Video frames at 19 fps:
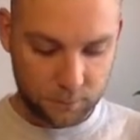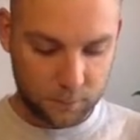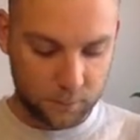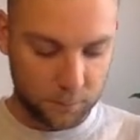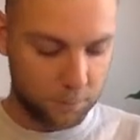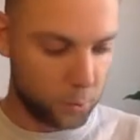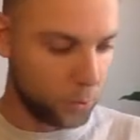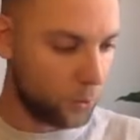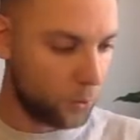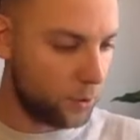
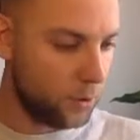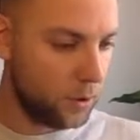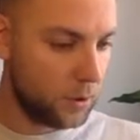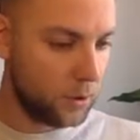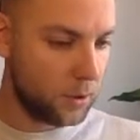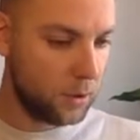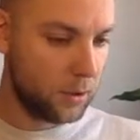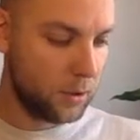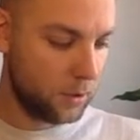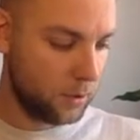Button.
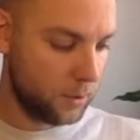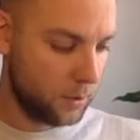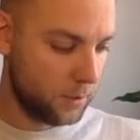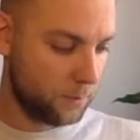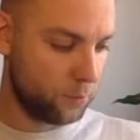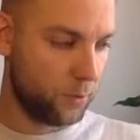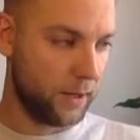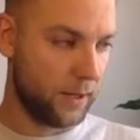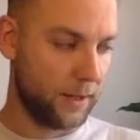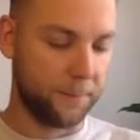
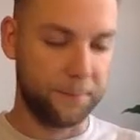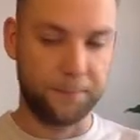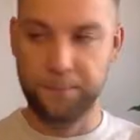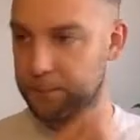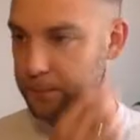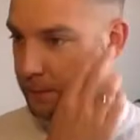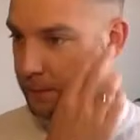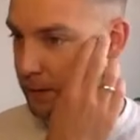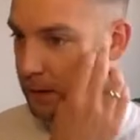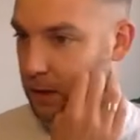Brilliant.
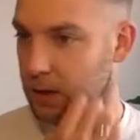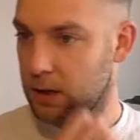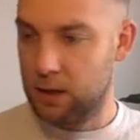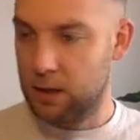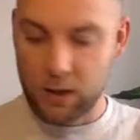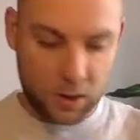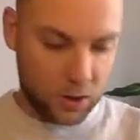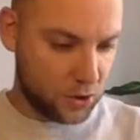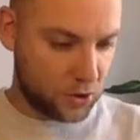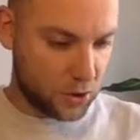
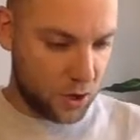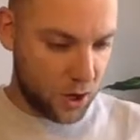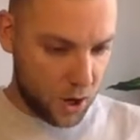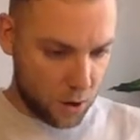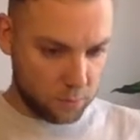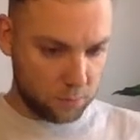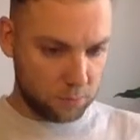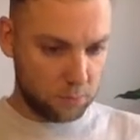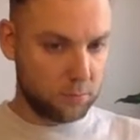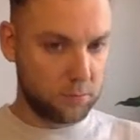
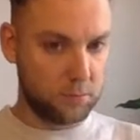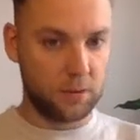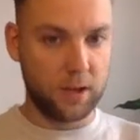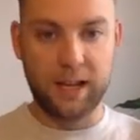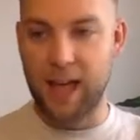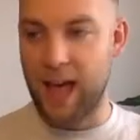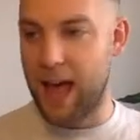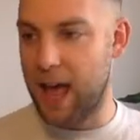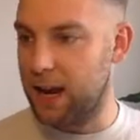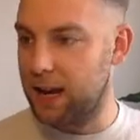So,
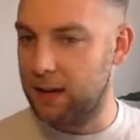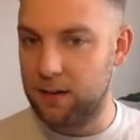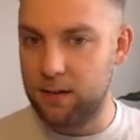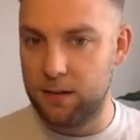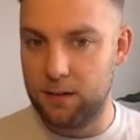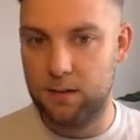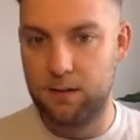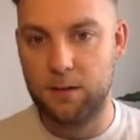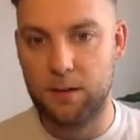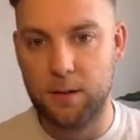again,
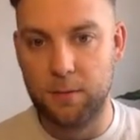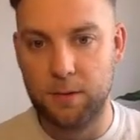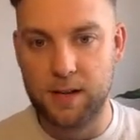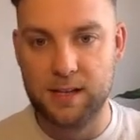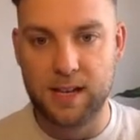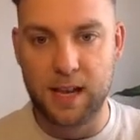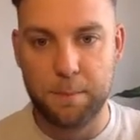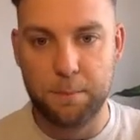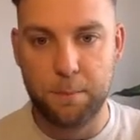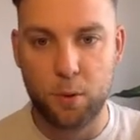I'm going to
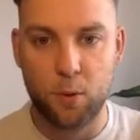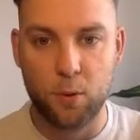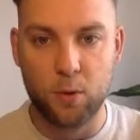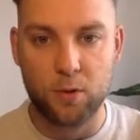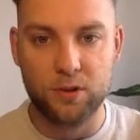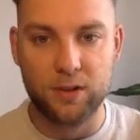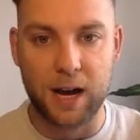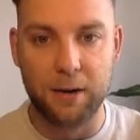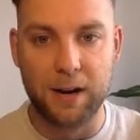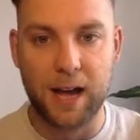say pause
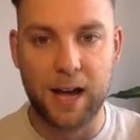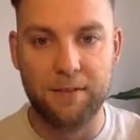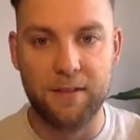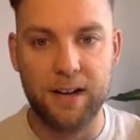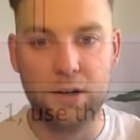now and have a little